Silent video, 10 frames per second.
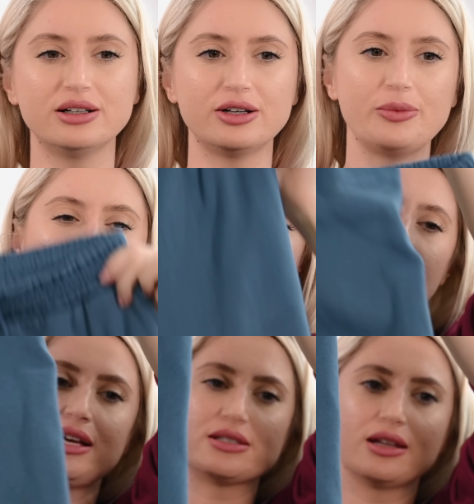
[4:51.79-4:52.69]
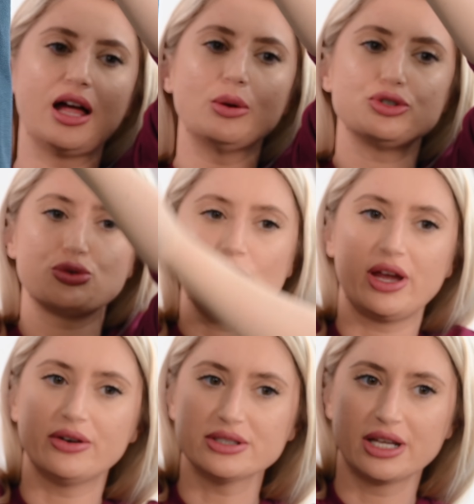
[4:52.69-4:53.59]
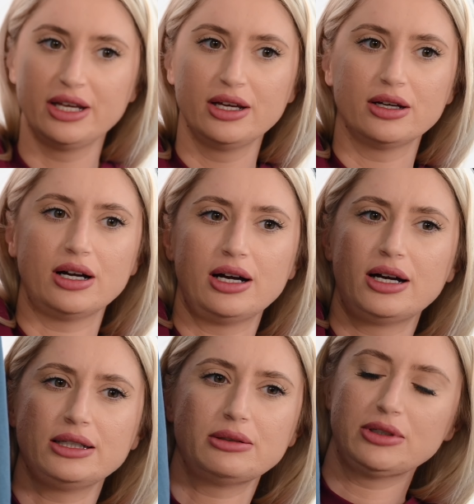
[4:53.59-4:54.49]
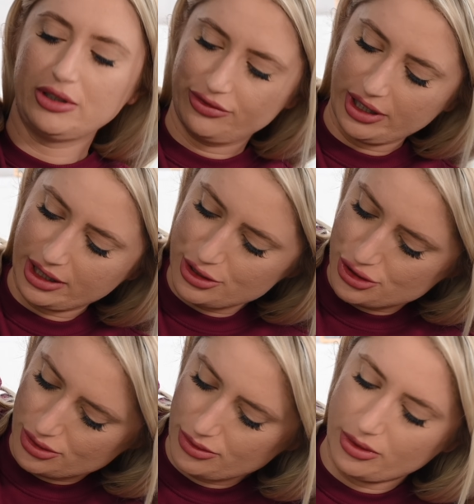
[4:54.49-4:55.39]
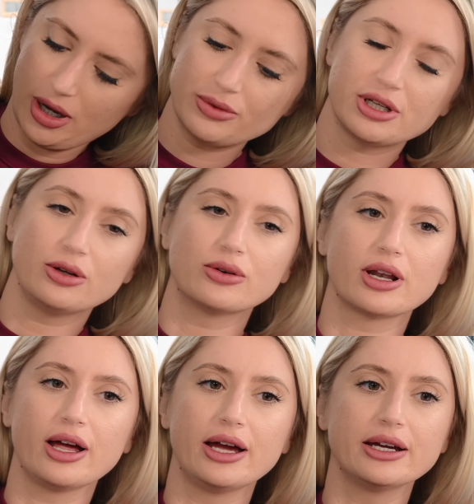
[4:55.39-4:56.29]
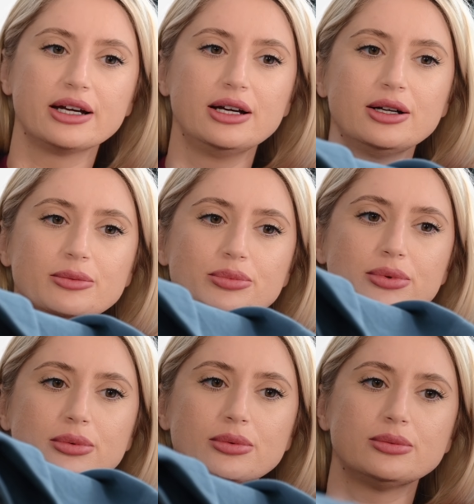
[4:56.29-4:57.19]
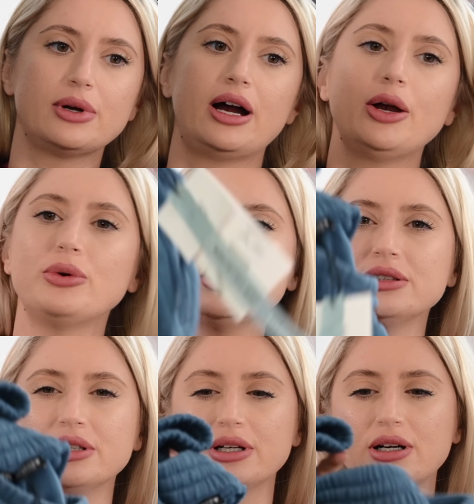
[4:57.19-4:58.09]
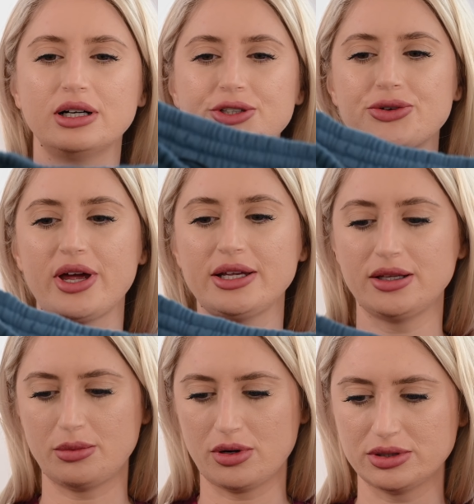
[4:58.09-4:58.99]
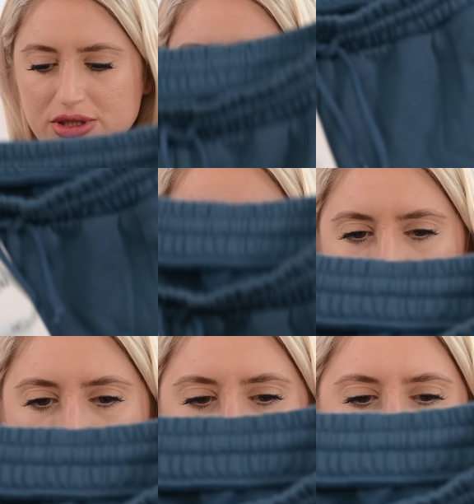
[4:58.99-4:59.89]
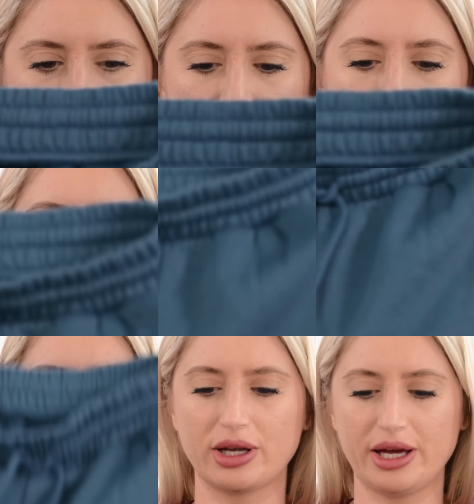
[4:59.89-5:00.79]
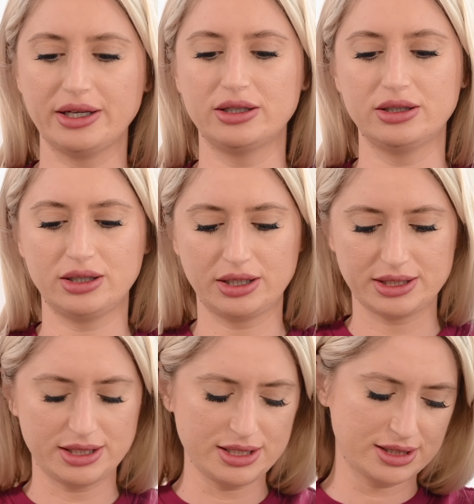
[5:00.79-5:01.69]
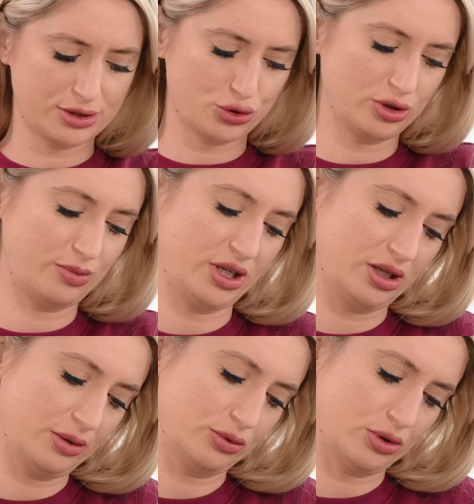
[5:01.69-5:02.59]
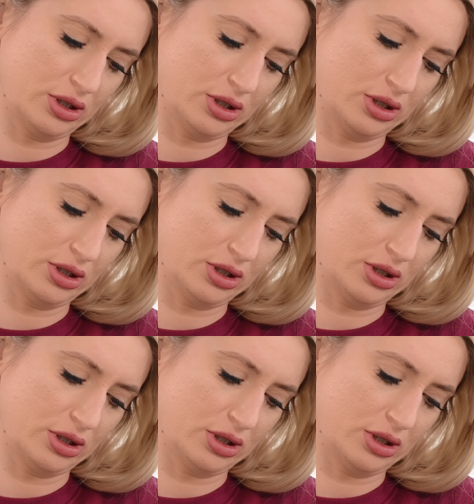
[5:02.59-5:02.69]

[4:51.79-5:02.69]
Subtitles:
as lounge wears. I don't know if I can show you how they look like, I will try them on so you can also see how they look like. This should be